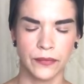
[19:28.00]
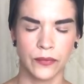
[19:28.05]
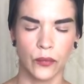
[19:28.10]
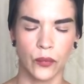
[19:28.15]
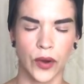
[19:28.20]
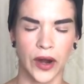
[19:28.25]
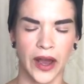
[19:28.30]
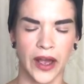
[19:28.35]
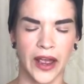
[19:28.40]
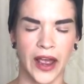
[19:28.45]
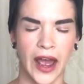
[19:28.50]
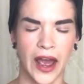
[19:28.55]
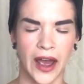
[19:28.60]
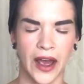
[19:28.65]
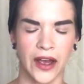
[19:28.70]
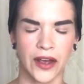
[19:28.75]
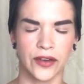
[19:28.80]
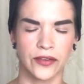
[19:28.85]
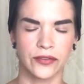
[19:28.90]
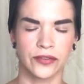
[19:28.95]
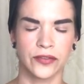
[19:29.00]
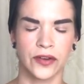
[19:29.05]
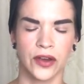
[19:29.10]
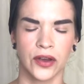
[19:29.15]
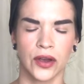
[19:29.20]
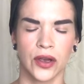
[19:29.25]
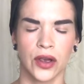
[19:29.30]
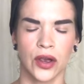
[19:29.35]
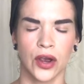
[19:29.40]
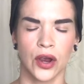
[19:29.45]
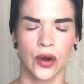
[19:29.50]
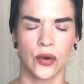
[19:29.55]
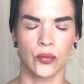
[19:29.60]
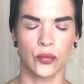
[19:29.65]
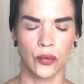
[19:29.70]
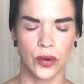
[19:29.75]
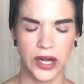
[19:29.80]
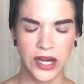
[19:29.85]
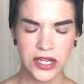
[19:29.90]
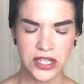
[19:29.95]
when I have
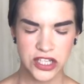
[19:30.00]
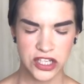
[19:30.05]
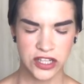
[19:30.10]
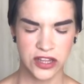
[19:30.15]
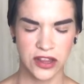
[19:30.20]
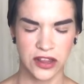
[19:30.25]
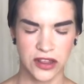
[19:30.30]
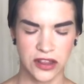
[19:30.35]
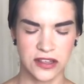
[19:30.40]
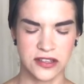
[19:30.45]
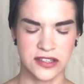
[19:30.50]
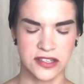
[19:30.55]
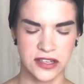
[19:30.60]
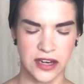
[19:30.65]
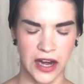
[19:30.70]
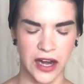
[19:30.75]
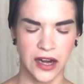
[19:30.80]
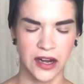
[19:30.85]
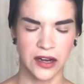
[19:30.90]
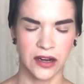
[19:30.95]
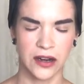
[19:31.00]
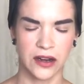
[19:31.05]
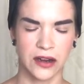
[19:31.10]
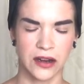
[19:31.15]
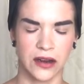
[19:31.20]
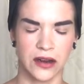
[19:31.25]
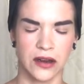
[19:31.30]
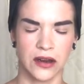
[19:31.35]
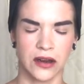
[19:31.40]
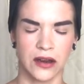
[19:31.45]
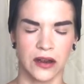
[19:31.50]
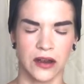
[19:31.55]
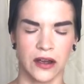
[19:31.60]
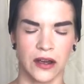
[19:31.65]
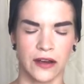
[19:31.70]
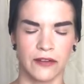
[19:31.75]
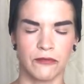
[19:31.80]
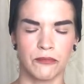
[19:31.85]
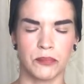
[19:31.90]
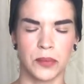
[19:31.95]
reached the state
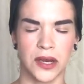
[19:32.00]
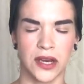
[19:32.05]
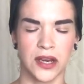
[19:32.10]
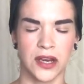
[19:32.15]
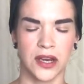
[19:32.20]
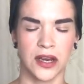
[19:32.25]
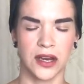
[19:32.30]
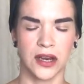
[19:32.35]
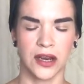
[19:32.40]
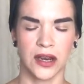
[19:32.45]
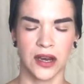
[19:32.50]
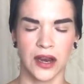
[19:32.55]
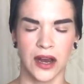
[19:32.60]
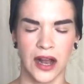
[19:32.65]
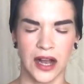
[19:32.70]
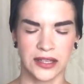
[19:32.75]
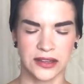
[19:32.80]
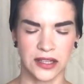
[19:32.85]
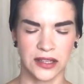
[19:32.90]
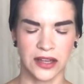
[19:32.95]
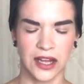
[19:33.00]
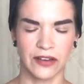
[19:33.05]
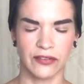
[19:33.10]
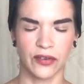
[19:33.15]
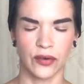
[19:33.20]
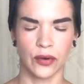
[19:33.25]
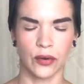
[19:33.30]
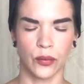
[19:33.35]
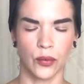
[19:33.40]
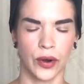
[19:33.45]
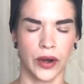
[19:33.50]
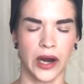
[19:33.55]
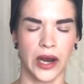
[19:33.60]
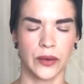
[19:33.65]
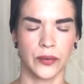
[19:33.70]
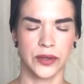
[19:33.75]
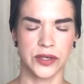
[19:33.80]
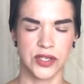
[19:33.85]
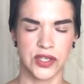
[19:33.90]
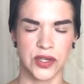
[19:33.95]
of being at the level where I
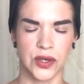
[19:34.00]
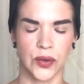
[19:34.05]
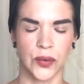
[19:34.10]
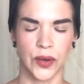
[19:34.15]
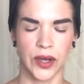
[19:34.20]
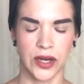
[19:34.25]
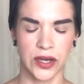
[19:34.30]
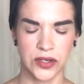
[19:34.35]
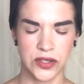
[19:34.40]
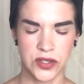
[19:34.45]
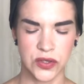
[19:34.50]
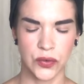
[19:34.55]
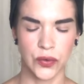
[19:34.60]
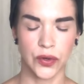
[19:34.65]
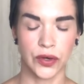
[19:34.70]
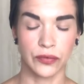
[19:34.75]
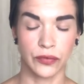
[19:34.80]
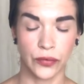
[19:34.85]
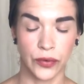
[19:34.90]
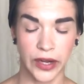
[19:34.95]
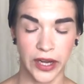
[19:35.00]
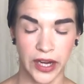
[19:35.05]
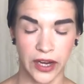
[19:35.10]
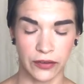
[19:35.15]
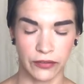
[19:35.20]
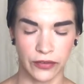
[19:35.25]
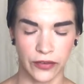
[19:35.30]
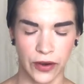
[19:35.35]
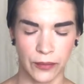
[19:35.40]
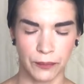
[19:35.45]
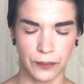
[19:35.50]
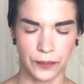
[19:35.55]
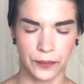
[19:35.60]
would do an intuitive reading from.